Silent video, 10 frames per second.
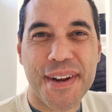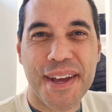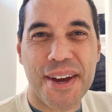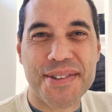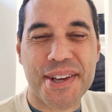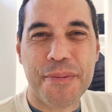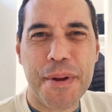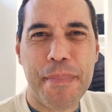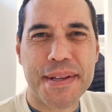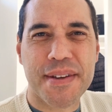video is going to
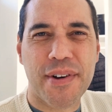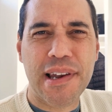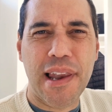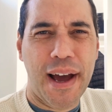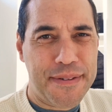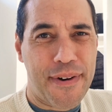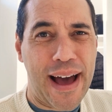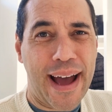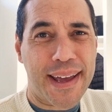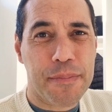be a bit of a life
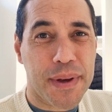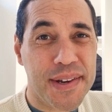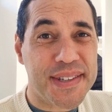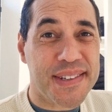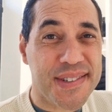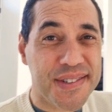hack because it's